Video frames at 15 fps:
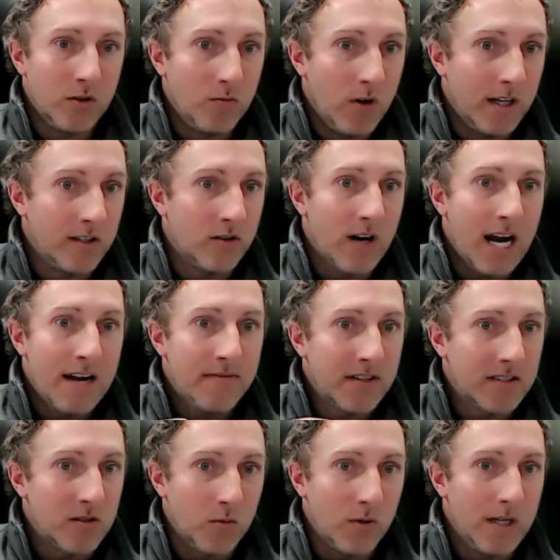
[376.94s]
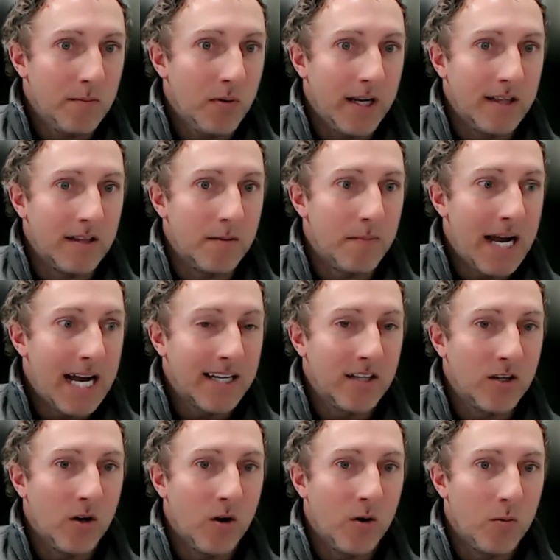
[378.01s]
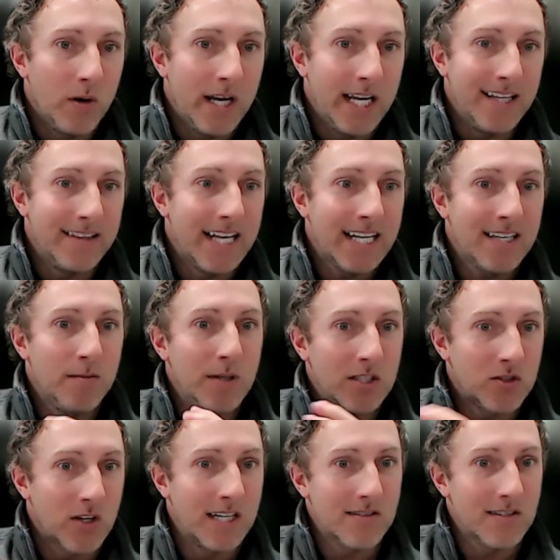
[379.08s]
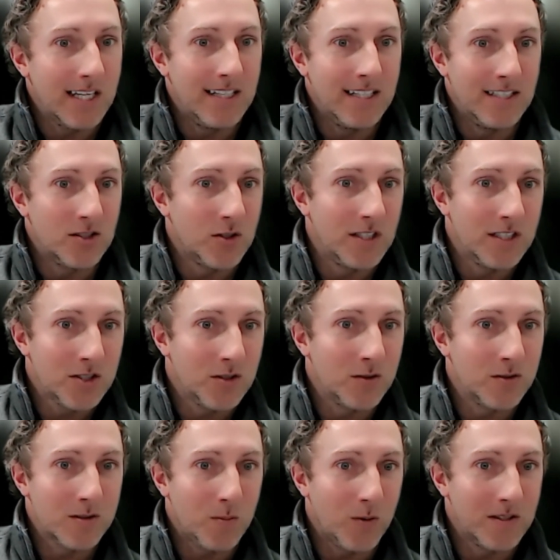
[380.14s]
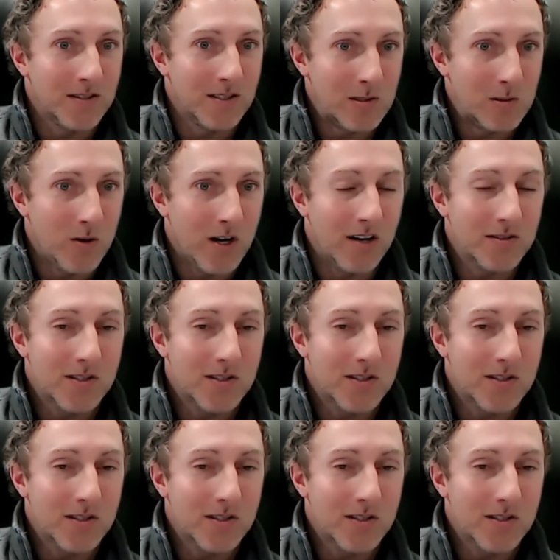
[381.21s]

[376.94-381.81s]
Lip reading: run graphics or replay in the back and go, oh, wait, that can be translated in traditional sports as well.